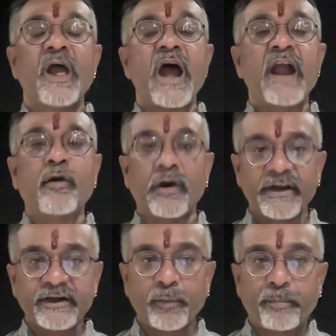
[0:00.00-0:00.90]

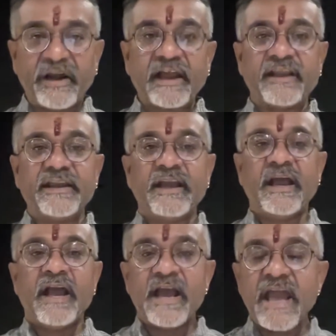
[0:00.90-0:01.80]
According to Pillai,
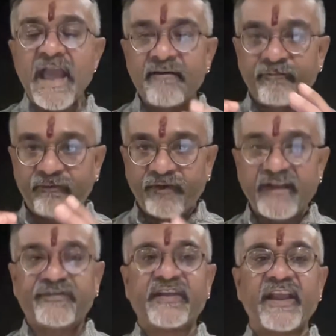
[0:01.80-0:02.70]

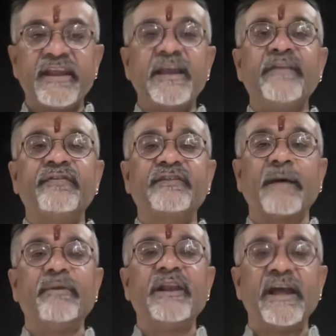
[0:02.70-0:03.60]
everything in
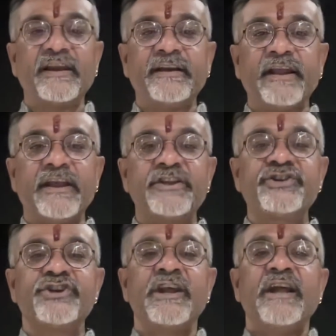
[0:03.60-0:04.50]
Tamil
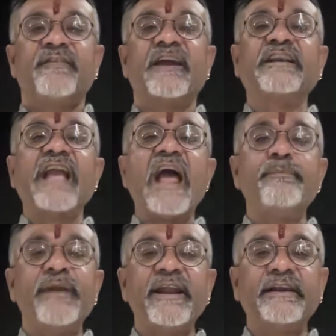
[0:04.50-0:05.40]
heritage that can
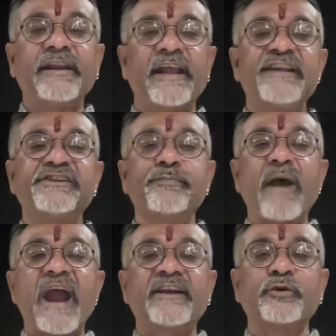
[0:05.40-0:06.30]
be traced
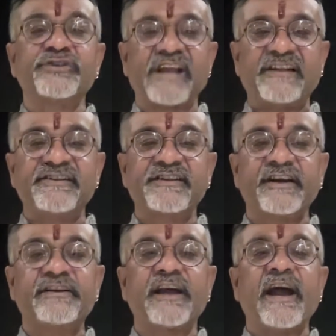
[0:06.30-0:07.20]
back to
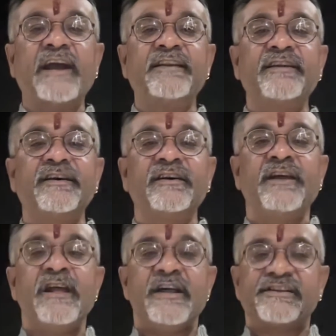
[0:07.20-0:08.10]
Sanskrit and the
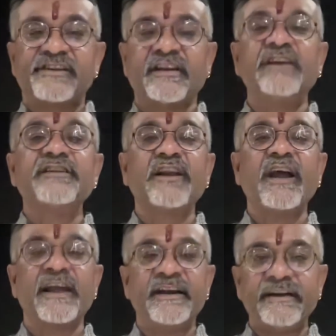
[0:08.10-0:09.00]
Sanatana
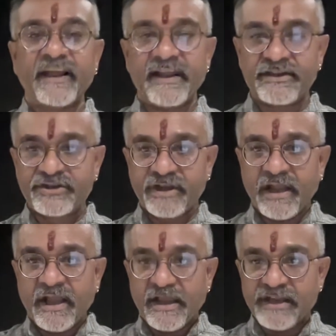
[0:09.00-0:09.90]
heritage
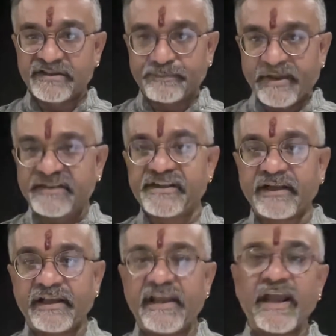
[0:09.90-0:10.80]
is
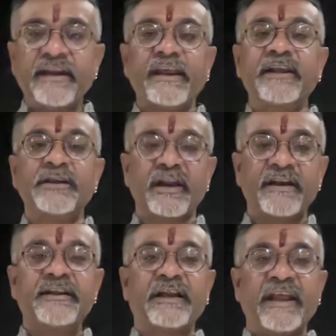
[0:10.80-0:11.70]
basically an
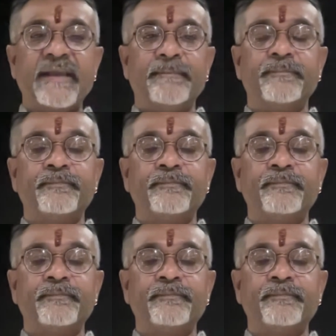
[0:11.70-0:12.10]
ignorant claim.